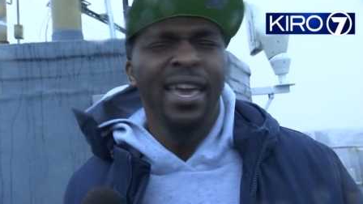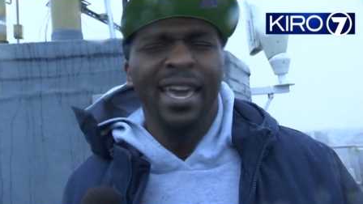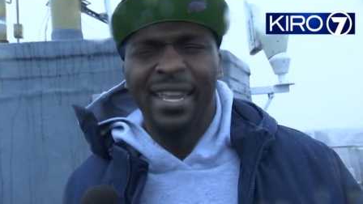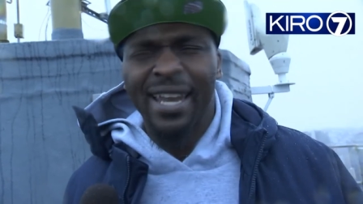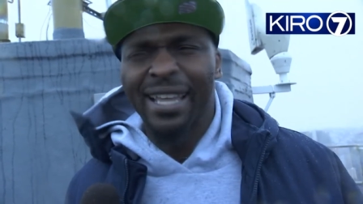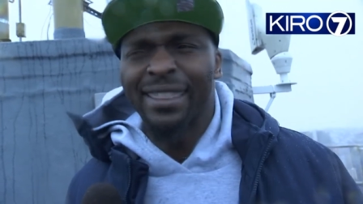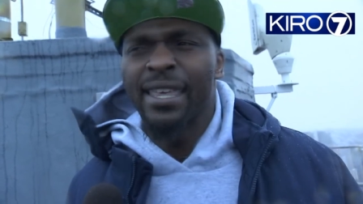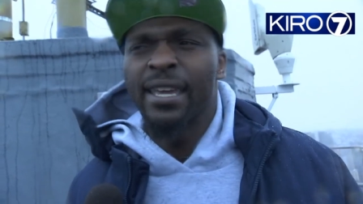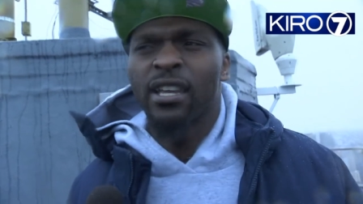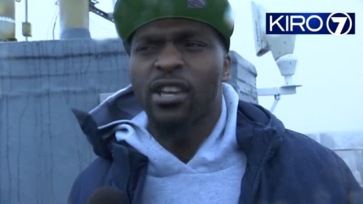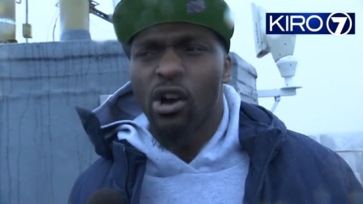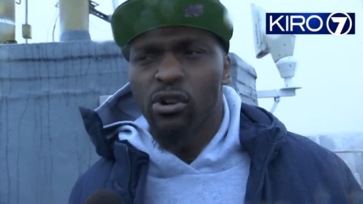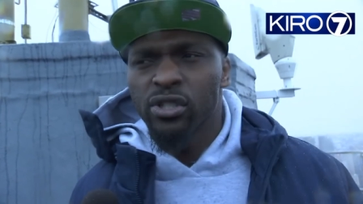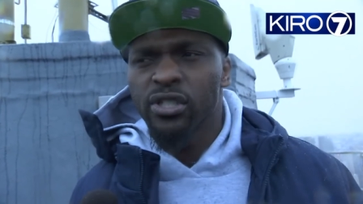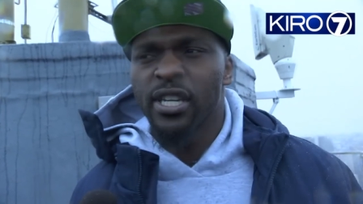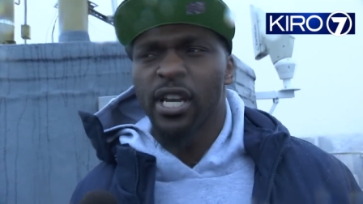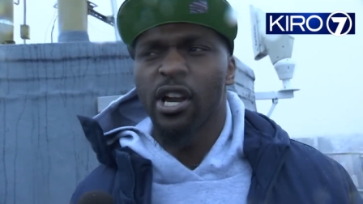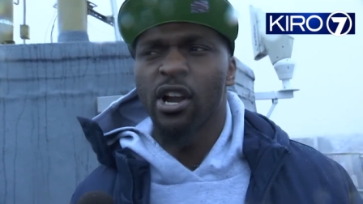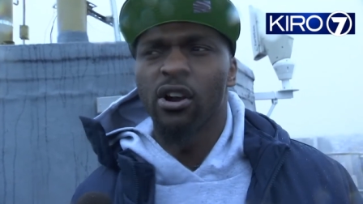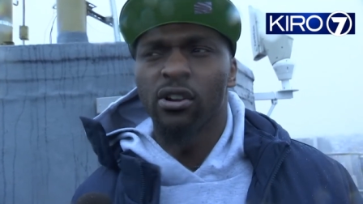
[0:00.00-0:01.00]
And I think
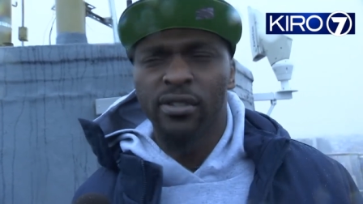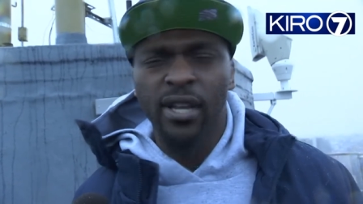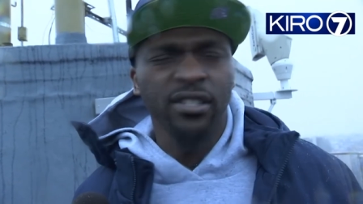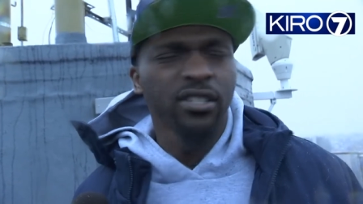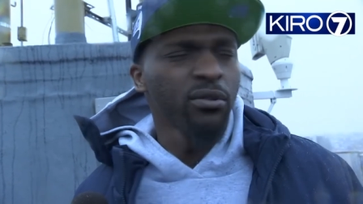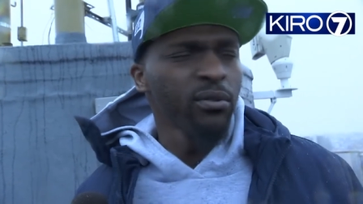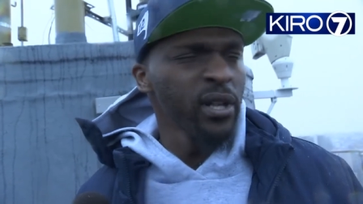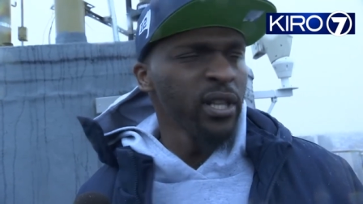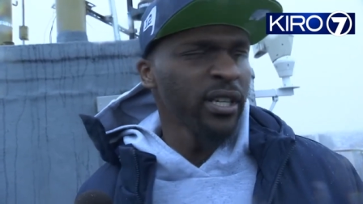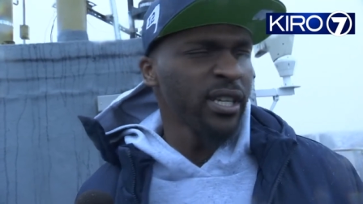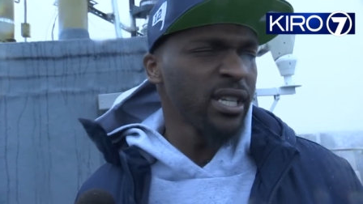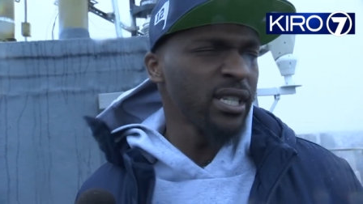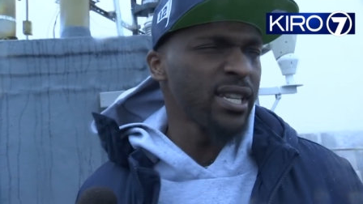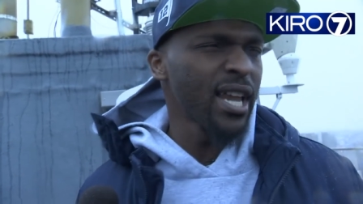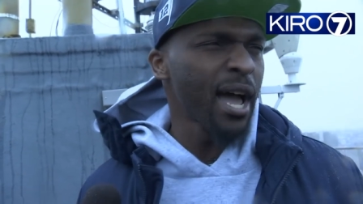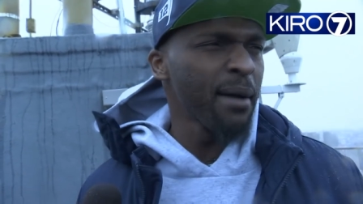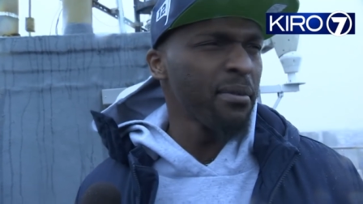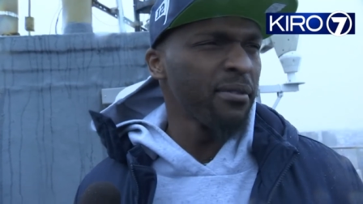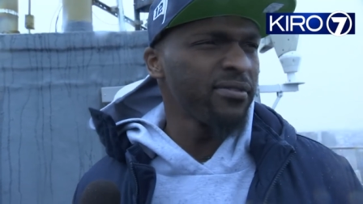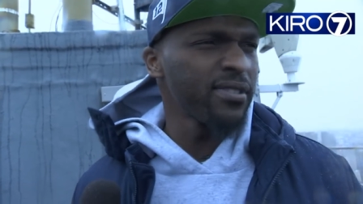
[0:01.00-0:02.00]
Coach Carroll does a really good
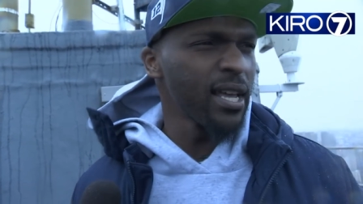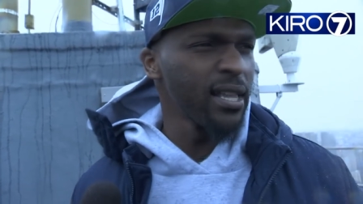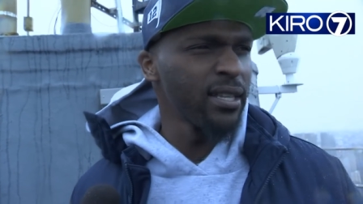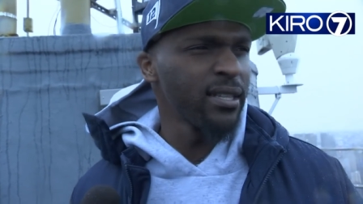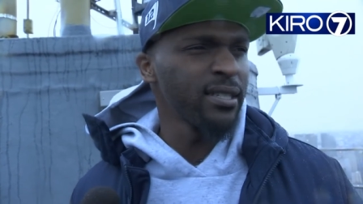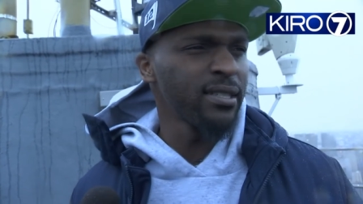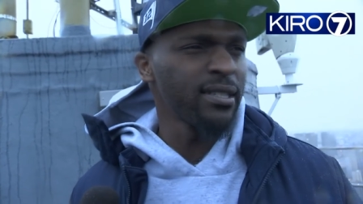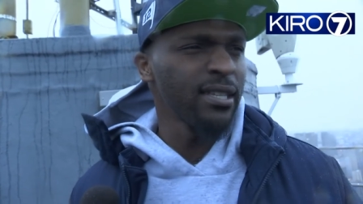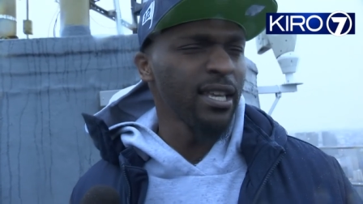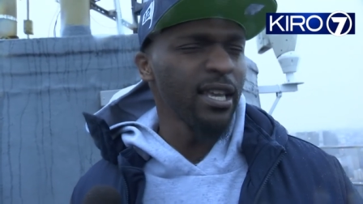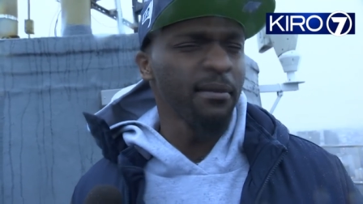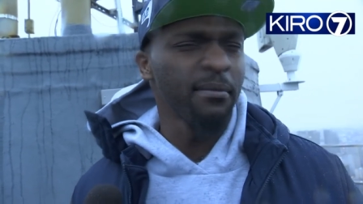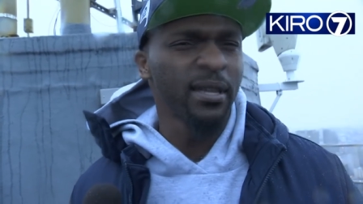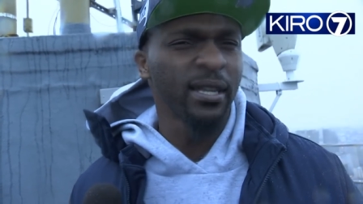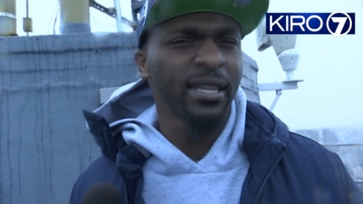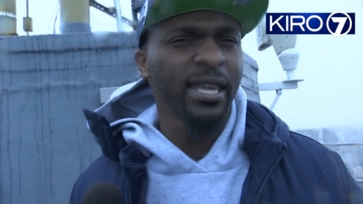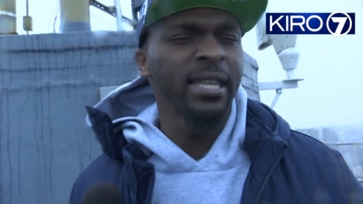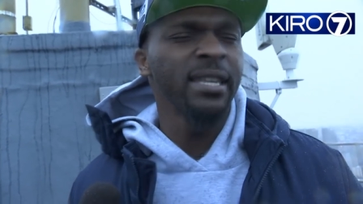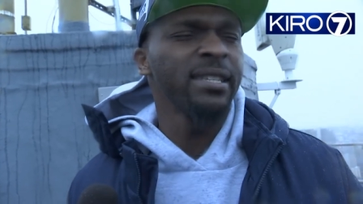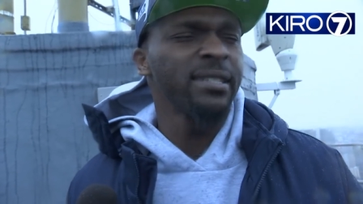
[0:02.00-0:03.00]
job of telling his team
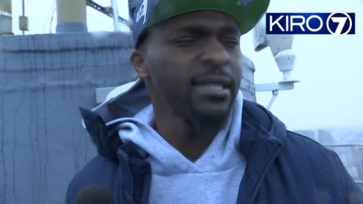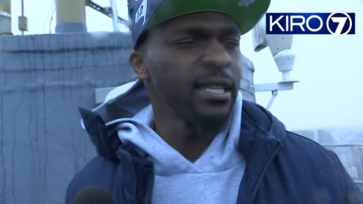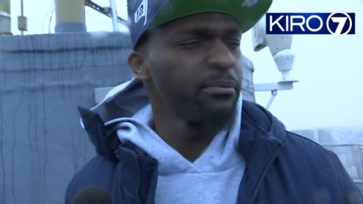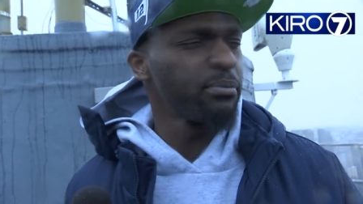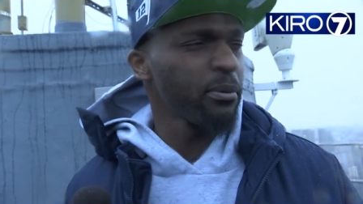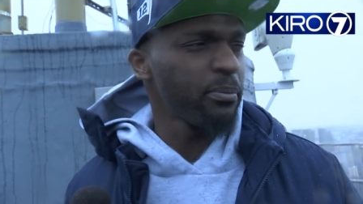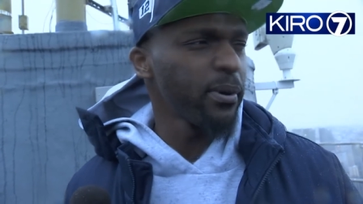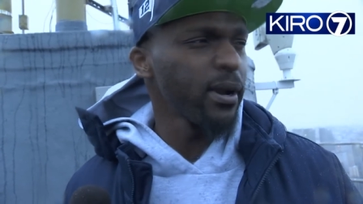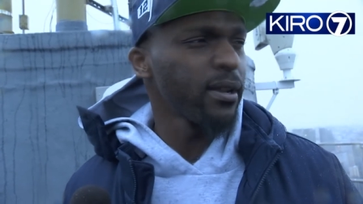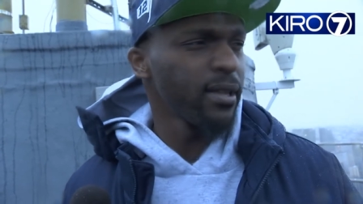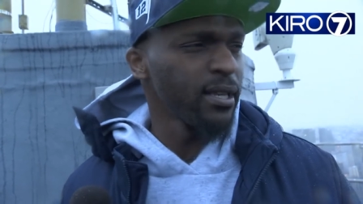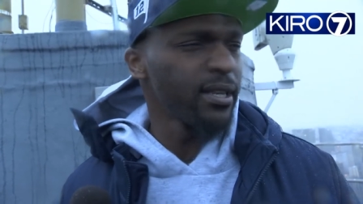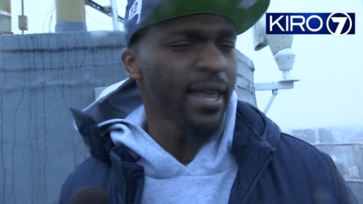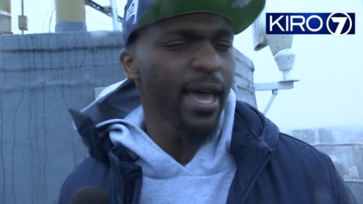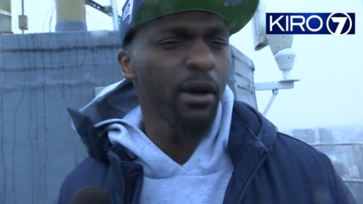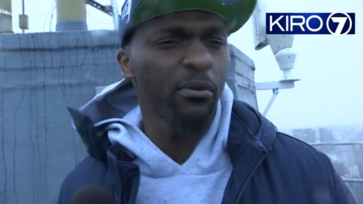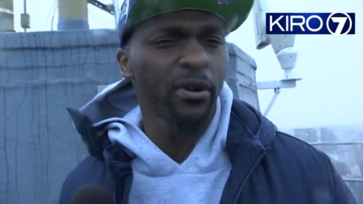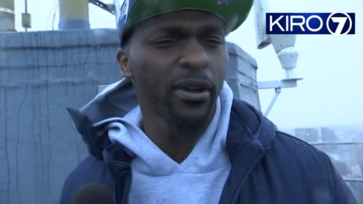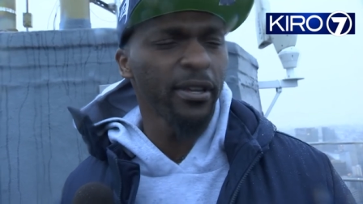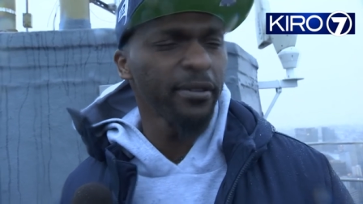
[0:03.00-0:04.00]
and getting his team prepared in
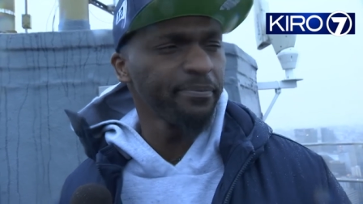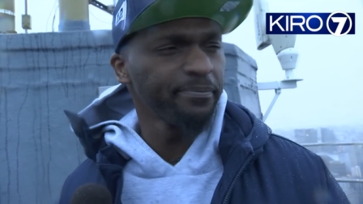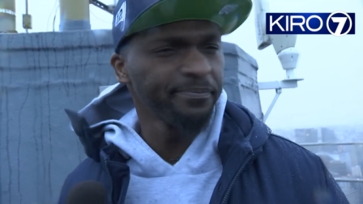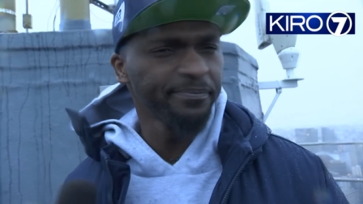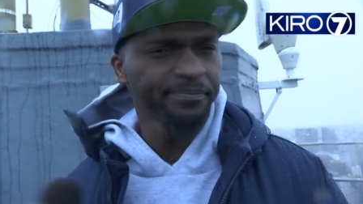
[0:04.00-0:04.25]
that way.